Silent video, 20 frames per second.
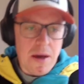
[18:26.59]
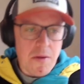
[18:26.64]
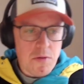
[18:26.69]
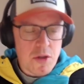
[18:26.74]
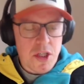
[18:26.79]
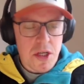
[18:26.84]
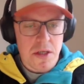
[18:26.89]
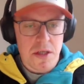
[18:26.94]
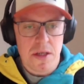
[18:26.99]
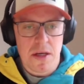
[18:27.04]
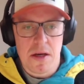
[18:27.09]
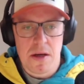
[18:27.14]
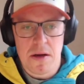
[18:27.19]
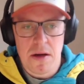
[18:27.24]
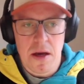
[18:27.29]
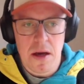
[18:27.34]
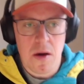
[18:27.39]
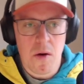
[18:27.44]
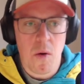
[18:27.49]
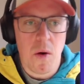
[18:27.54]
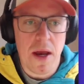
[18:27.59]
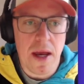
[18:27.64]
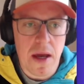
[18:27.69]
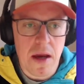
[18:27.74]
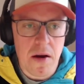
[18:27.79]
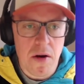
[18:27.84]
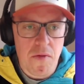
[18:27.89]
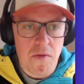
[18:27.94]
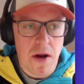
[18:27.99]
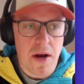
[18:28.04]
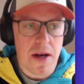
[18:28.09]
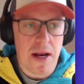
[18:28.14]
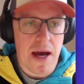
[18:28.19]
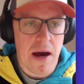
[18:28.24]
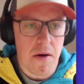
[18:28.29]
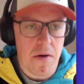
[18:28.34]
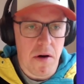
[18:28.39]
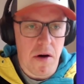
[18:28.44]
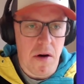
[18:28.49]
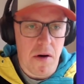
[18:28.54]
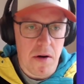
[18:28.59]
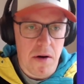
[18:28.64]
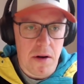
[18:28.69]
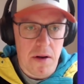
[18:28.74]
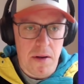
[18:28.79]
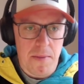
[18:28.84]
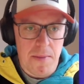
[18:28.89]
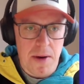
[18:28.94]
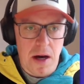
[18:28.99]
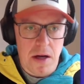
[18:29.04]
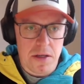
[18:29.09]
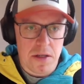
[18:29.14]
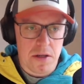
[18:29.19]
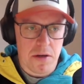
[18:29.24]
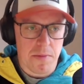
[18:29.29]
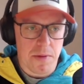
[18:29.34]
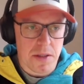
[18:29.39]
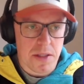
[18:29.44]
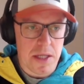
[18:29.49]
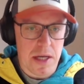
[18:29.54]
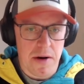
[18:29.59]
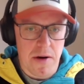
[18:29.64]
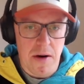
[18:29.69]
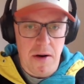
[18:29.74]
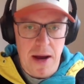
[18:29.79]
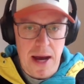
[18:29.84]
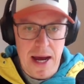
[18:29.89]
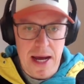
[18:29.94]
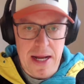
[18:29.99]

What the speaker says: It was just a quick rundown on Mast 2.0.